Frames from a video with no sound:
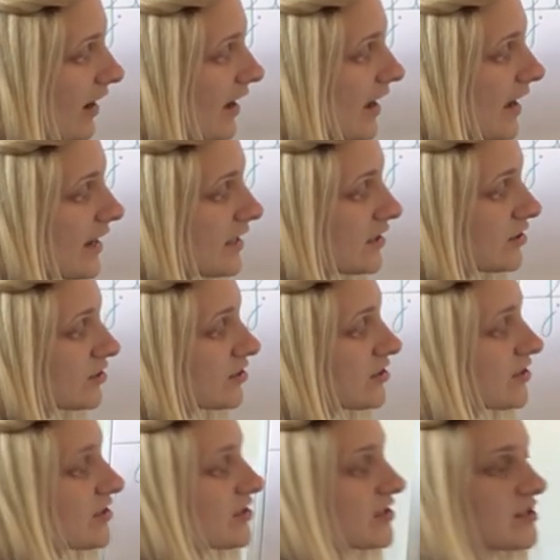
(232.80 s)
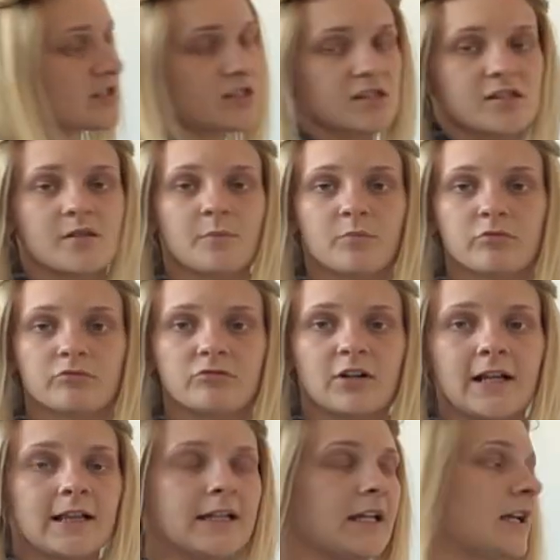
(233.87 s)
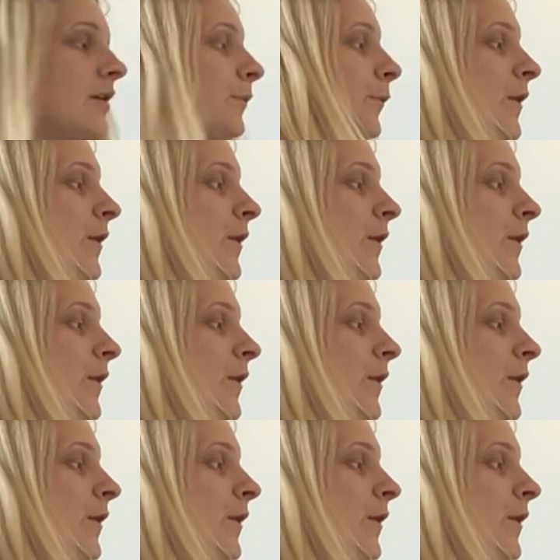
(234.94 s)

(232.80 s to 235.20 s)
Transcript: A S. Brilliant.